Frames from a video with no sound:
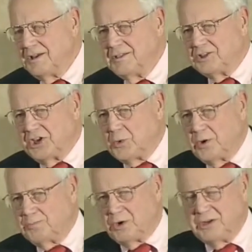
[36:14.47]
that they
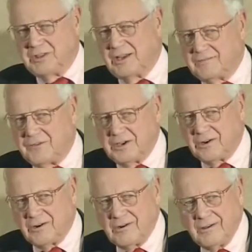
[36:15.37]
quit putting that
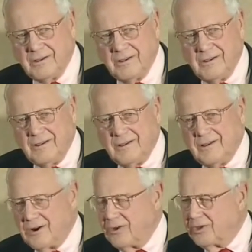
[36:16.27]
figure
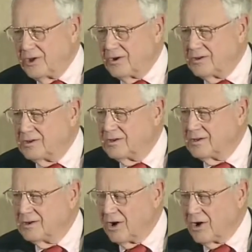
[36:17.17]
on their
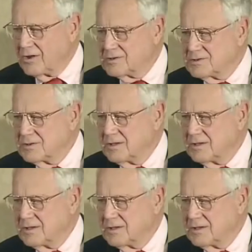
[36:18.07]
cards.